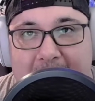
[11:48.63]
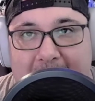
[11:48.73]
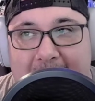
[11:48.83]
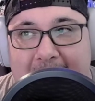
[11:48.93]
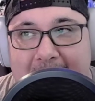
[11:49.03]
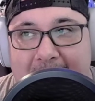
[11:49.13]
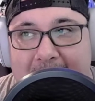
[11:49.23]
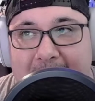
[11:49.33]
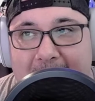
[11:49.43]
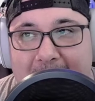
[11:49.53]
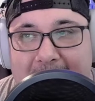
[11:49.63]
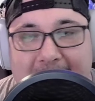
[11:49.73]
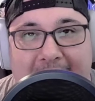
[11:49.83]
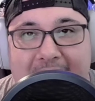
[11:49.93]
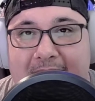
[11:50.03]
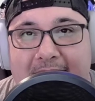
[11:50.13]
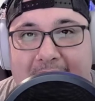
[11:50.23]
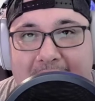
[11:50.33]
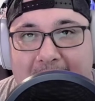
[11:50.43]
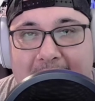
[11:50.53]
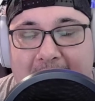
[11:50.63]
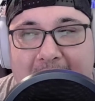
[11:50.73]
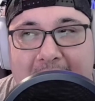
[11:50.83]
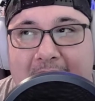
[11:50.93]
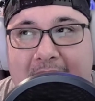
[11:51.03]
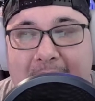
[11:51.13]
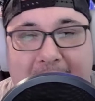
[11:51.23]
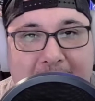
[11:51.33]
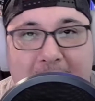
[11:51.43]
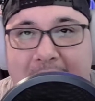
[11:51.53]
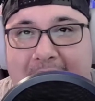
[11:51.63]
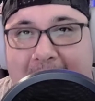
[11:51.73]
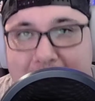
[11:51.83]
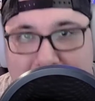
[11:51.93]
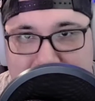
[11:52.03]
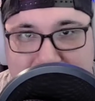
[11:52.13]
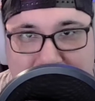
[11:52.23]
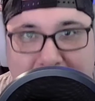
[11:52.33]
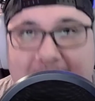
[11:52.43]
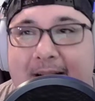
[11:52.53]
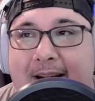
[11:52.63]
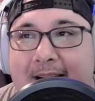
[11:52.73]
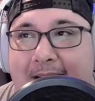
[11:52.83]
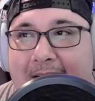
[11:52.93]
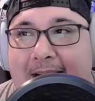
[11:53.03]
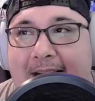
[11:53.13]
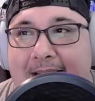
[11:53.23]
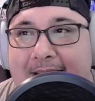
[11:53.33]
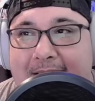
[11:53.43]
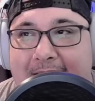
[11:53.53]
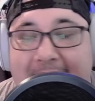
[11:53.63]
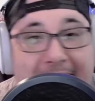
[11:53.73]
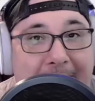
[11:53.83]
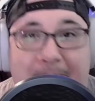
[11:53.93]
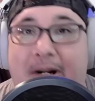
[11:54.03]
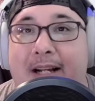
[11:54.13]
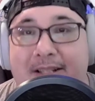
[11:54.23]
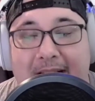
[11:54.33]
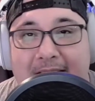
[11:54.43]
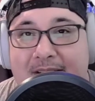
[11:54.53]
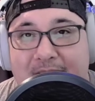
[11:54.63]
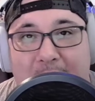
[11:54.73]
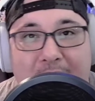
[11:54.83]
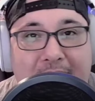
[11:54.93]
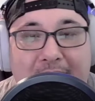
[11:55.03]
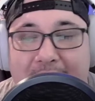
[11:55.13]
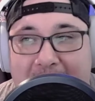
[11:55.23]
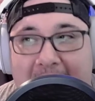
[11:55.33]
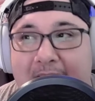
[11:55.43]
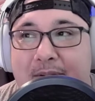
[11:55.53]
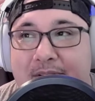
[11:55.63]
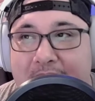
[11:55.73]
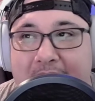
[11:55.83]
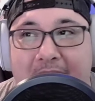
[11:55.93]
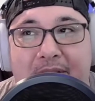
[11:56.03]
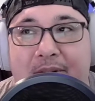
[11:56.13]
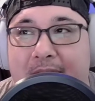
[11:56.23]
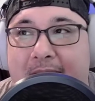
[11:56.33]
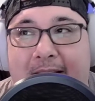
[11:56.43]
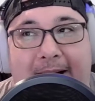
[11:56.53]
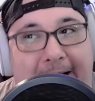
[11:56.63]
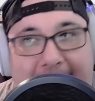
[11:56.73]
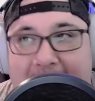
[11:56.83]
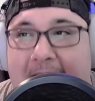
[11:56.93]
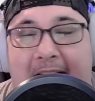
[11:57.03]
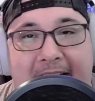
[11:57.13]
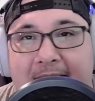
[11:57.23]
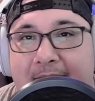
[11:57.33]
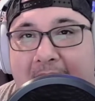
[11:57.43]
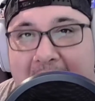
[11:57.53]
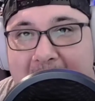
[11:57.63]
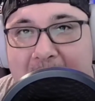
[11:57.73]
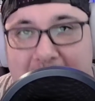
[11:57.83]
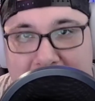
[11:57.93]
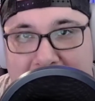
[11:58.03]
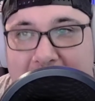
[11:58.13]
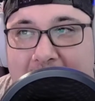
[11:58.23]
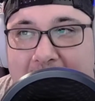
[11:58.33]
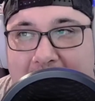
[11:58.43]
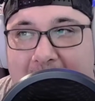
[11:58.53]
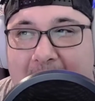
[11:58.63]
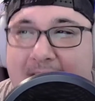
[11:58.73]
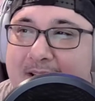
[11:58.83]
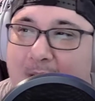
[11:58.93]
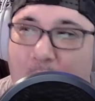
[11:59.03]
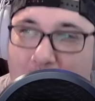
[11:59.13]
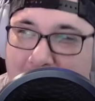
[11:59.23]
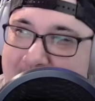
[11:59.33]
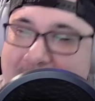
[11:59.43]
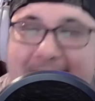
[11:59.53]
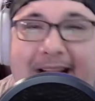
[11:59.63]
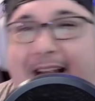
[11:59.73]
and kind of like a yokai buster, and in the process sort of gathers together a kind of a harem. It's a wonky